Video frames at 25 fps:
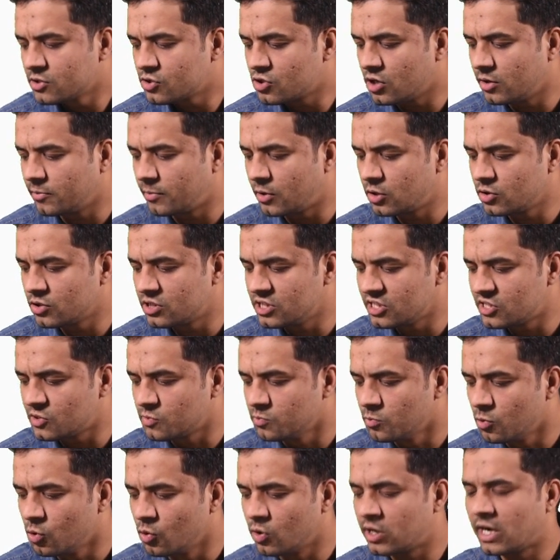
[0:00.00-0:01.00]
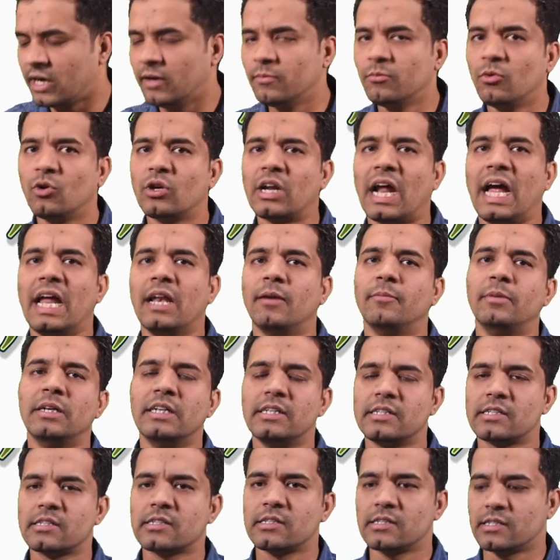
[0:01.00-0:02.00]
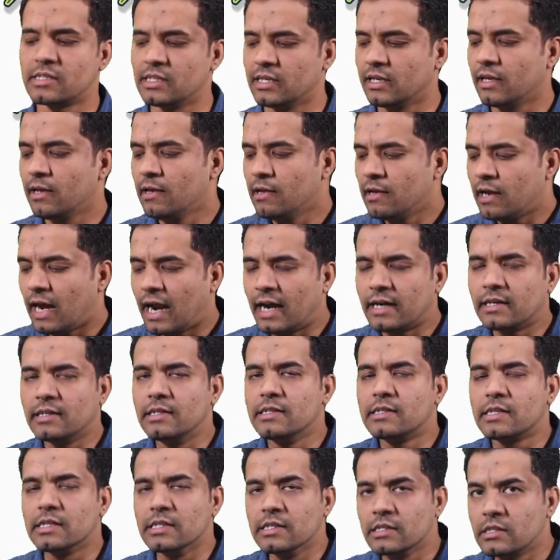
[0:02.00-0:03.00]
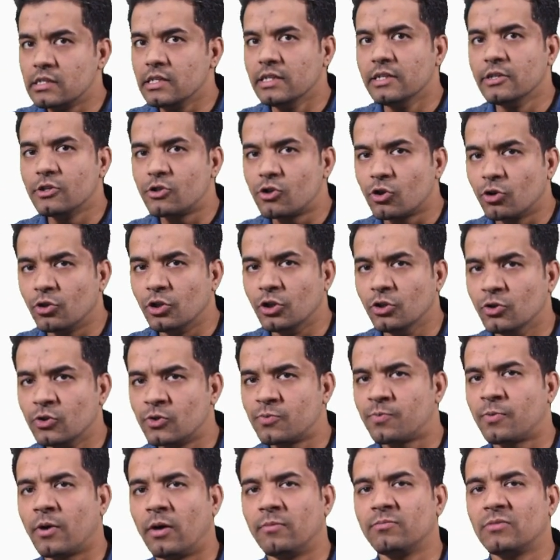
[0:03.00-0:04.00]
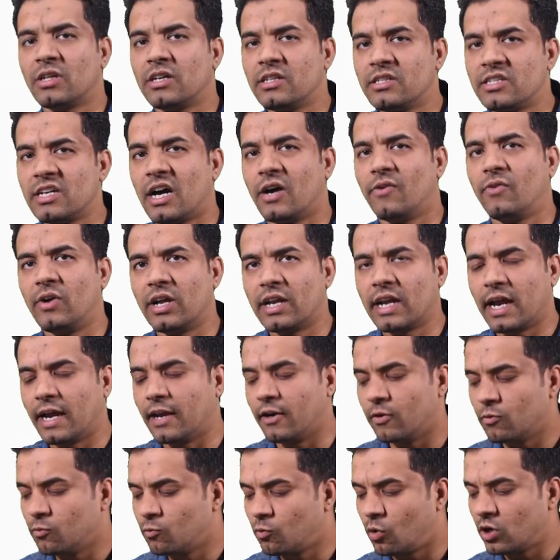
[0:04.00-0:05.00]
So about this more and more I'll be discussing, and it is introduced from the Java 9.